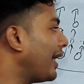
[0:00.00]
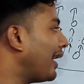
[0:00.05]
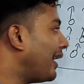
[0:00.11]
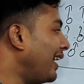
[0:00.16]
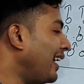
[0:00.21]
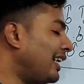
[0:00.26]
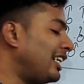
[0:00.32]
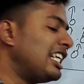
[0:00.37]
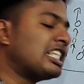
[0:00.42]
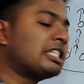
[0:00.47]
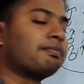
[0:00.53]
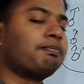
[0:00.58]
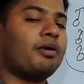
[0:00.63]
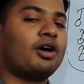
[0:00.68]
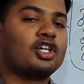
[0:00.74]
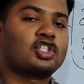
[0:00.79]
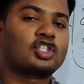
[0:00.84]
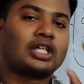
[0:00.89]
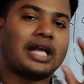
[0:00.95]

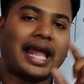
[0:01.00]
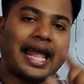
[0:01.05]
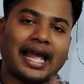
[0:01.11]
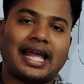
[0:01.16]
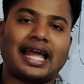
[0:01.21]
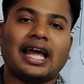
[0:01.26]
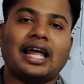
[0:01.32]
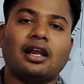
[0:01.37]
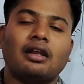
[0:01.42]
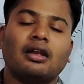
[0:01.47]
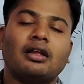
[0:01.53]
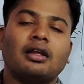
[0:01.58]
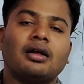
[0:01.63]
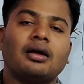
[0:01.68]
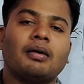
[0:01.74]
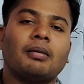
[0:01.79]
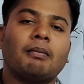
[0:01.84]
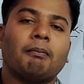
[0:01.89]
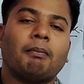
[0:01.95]
redispersed again,
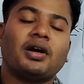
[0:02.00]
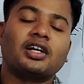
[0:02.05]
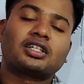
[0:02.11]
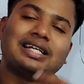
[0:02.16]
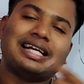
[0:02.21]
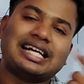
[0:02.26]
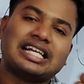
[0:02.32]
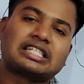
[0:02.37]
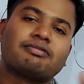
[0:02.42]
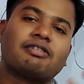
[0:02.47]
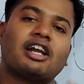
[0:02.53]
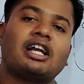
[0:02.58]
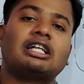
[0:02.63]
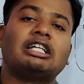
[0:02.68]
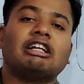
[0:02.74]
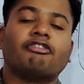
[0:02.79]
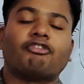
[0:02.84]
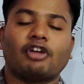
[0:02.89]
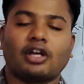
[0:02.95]
but it is
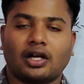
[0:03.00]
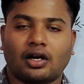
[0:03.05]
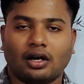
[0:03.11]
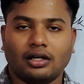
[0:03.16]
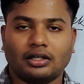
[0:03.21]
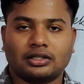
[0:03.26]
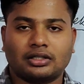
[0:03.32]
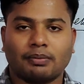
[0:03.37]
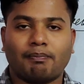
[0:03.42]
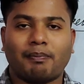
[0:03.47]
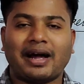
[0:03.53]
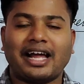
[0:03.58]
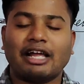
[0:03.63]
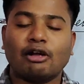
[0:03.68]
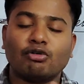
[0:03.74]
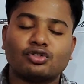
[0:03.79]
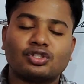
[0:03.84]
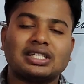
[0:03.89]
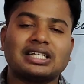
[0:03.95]
very difficult
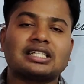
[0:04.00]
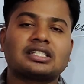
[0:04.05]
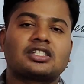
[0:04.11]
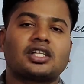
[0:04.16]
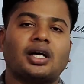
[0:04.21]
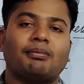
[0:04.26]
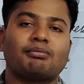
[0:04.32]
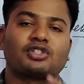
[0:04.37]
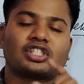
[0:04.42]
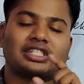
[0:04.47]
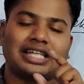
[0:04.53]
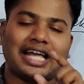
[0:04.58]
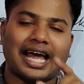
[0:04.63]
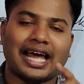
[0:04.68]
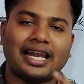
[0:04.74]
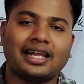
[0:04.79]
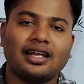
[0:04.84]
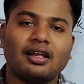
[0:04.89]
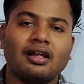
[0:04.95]
by using some
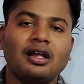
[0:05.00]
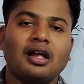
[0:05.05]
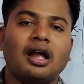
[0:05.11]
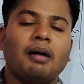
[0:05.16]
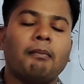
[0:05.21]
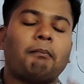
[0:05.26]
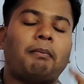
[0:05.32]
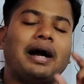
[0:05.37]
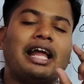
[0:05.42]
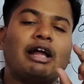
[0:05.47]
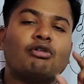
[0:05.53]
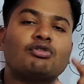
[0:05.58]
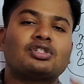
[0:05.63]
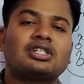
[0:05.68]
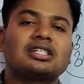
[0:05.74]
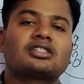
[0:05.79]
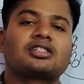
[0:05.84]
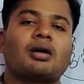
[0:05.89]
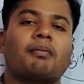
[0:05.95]
steering, by
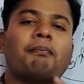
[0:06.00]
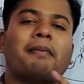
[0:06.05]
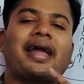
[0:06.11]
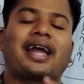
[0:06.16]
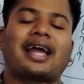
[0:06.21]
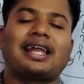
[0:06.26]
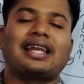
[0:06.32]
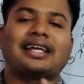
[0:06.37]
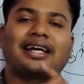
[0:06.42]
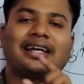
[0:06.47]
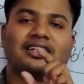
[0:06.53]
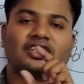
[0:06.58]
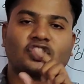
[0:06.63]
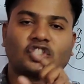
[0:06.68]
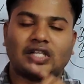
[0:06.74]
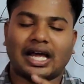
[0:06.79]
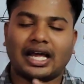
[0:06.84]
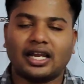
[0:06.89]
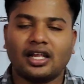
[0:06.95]
using some
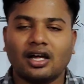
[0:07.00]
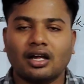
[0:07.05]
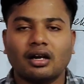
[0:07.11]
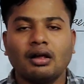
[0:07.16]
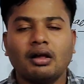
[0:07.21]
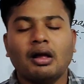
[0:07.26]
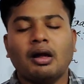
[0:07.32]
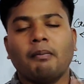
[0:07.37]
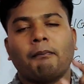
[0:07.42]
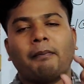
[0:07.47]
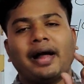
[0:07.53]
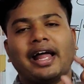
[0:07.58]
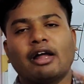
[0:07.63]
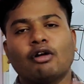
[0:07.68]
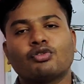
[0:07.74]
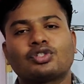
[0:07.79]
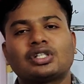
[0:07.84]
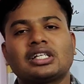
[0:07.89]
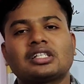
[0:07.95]
mechanical steer,
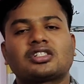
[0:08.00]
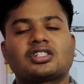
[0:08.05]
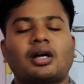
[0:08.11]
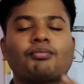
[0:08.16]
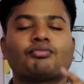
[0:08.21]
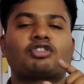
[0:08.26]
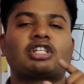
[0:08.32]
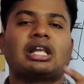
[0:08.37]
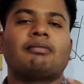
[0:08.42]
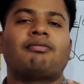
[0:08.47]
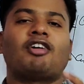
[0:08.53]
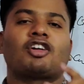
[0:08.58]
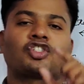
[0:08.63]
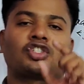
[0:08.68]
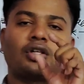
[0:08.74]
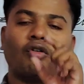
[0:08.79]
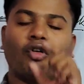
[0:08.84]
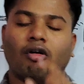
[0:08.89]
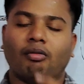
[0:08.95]
by using some
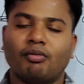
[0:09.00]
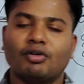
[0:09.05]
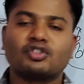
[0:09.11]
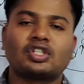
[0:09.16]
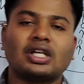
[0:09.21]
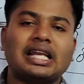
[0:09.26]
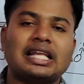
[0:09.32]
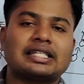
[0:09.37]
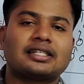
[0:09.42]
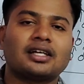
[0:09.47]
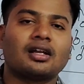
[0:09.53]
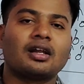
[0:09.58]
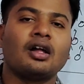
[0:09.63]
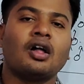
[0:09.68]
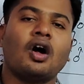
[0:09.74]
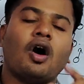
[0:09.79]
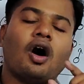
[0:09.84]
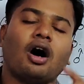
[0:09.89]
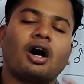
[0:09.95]
Silverson
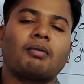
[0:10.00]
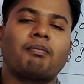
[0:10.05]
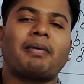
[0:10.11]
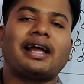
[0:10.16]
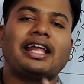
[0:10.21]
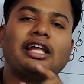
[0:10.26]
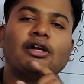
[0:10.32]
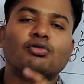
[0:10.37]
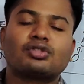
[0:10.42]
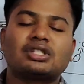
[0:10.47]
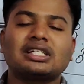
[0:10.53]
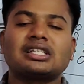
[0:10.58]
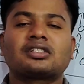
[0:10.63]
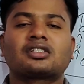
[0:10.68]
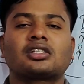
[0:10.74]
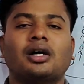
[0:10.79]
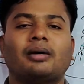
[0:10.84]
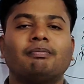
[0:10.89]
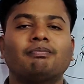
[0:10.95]
homogenizer, or by
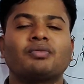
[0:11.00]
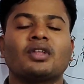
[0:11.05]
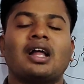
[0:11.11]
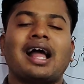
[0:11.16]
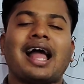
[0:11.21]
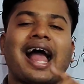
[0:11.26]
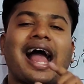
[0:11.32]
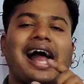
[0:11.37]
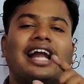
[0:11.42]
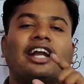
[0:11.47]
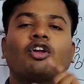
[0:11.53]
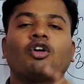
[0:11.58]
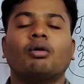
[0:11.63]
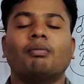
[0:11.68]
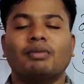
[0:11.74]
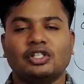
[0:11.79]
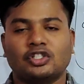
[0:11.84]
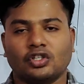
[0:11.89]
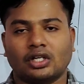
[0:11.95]
using some hand
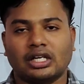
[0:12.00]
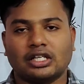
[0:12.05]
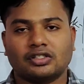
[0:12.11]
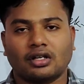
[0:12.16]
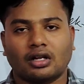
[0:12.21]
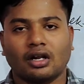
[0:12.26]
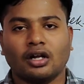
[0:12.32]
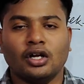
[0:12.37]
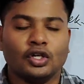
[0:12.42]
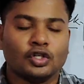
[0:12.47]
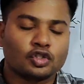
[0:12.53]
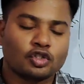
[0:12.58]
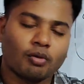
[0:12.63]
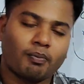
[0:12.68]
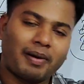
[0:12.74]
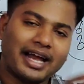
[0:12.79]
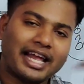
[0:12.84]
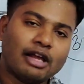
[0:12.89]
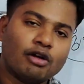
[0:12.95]
homogenizer.
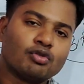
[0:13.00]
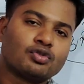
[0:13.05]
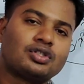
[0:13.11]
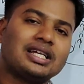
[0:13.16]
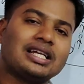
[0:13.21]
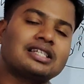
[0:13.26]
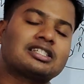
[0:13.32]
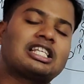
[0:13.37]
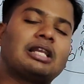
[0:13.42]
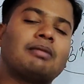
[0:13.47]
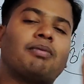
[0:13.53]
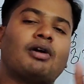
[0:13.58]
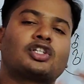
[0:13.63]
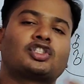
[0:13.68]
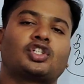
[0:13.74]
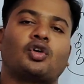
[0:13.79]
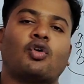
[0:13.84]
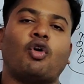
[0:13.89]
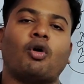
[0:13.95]
So by using
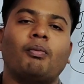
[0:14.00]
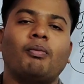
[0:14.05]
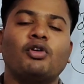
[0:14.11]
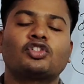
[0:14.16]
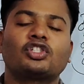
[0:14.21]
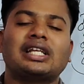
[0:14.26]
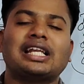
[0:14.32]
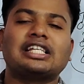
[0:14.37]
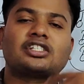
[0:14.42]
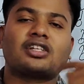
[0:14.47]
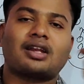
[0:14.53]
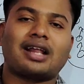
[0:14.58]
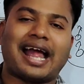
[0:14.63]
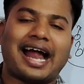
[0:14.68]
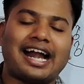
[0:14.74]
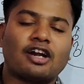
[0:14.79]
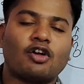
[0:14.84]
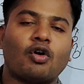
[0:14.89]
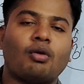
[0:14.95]
Silverson homogenizer,
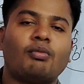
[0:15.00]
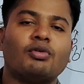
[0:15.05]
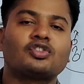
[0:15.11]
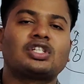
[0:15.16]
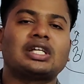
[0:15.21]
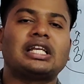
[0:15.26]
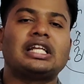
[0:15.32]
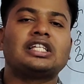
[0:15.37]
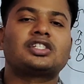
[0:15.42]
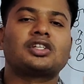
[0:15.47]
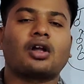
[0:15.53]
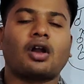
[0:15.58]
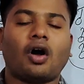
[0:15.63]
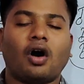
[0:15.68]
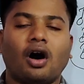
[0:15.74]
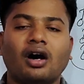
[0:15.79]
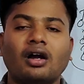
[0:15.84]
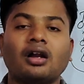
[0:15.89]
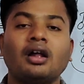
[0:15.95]
hand homogenizer,
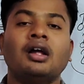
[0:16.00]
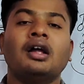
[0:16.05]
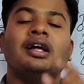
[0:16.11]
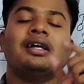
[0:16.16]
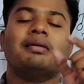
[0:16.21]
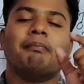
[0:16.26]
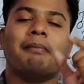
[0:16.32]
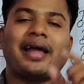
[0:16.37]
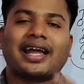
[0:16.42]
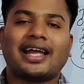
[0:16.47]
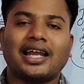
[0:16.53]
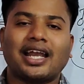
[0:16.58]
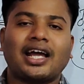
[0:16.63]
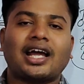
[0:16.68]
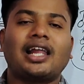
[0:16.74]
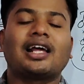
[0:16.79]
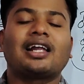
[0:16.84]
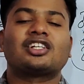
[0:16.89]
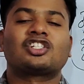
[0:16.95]
or
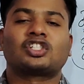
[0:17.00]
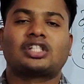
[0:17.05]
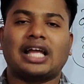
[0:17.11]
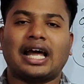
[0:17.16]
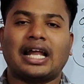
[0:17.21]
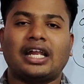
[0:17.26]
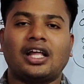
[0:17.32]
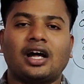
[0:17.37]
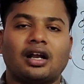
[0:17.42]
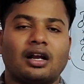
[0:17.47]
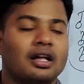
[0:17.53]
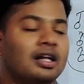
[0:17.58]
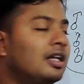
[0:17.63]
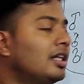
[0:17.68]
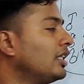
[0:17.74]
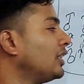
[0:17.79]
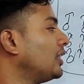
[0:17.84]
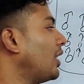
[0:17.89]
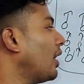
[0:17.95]
mechanical steer,
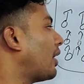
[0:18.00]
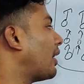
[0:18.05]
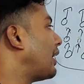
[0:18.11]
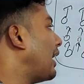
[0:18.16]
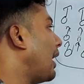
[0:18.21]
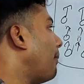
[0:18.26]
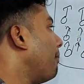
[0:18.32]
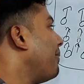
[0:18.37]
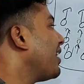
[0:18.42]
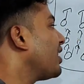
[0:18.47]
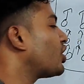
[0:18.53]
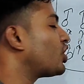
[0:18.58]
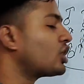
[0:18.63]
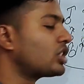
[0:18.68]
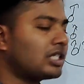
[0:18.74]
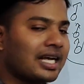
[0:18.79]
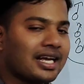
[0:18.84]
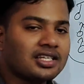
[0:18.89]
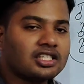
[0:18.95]
the creaming
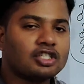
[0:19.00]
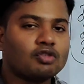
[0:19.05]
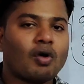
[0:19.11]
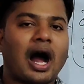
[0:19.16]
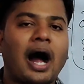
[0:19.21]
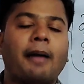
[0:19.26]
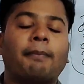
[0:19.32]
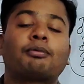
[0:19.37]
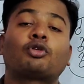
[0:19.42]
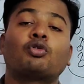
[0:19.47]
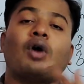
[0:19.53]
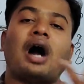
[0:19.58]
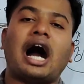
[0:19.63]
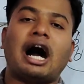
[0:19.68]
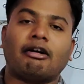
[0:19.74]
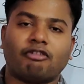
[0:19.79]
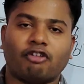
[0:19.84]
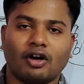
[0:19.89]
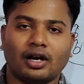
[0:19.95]
stage you have to
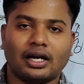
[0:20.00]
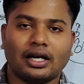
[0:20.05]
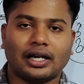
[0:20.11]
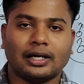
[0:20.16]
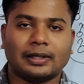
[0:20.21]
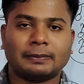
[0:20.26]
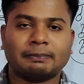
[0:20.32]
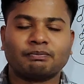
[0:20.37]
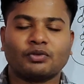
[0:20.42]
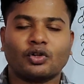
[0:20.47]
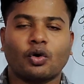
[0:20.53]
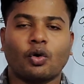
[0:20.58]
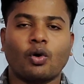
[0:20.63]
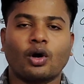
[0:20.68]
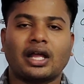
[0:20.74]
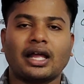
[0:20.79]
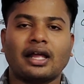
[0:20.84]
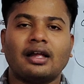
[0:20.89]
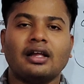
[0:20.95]
avoid it.
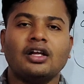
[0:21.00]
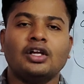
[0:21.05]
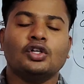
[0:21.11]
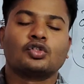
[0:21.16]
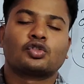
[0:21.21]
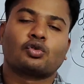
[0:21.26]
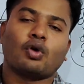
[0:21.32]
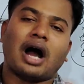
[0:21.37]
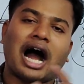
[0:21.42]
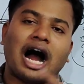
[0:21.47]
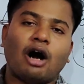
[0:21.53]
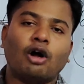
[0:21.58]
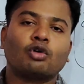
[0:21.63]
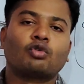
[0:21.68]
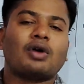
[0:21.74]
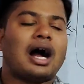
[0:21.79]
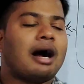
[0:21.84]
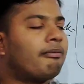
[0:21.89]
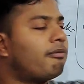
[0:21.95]
Okay, so
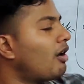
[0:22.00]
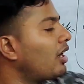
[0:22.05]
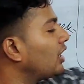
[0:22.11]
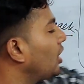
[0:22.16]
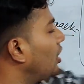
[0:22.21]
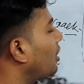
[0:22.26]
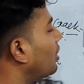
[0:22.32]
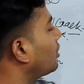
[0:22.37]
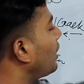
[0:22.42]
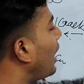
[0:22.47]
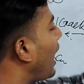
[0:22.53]
how to avoid